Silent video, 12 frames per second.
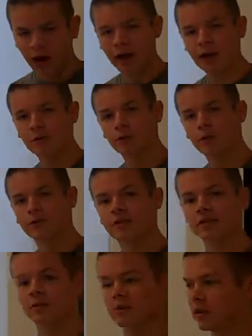Hiking
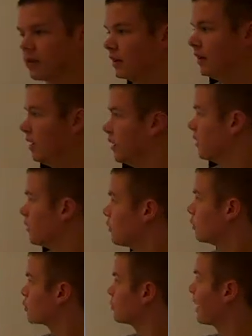boots is one of the
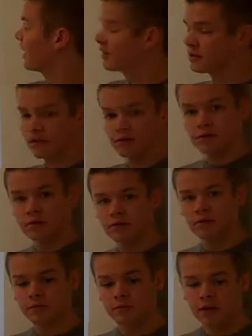first main
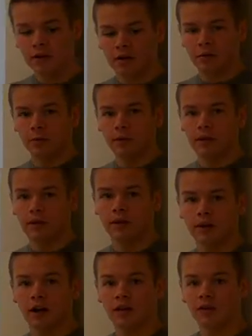essentials.
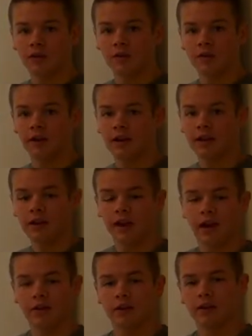With comfortable feet, you're
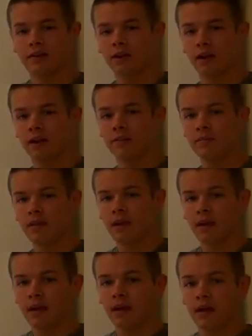going to have a good time.
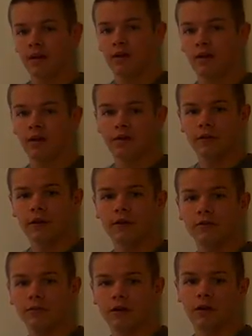And if your
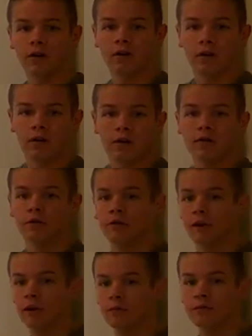feet are hurt and
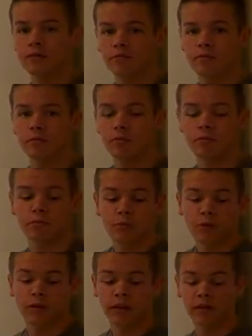cramped, you're
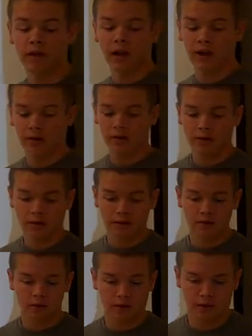more likely not having a
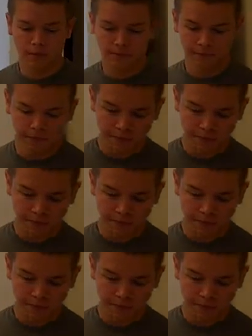good time.